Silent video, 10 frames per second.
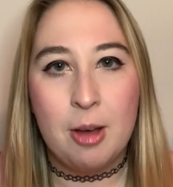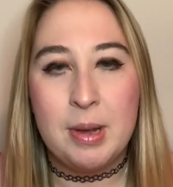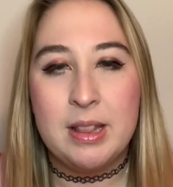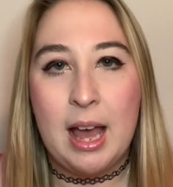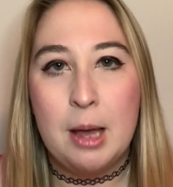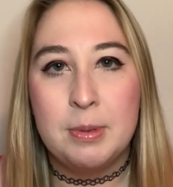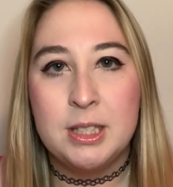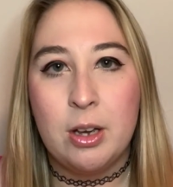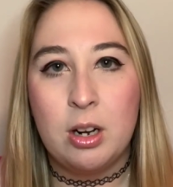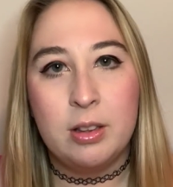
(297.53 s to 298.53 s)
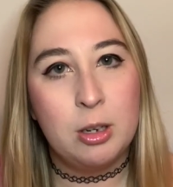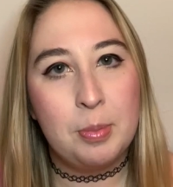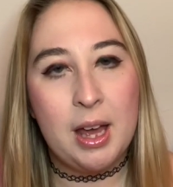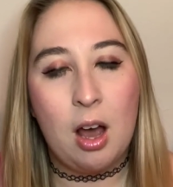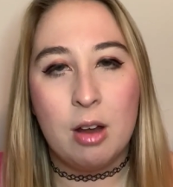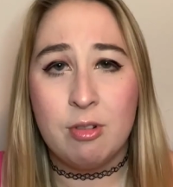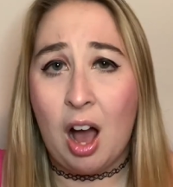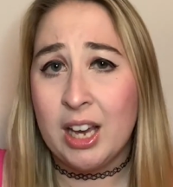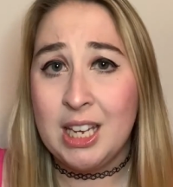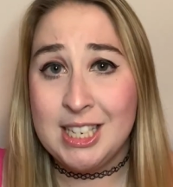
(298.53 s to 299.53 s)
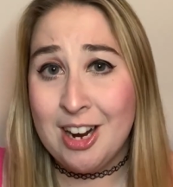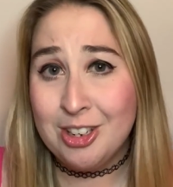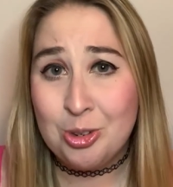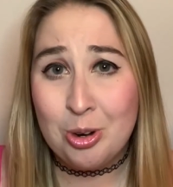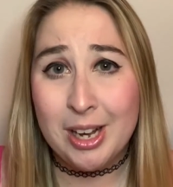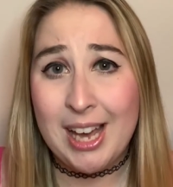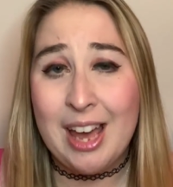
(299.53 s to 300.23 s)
in the episode a little bit on rocky territory.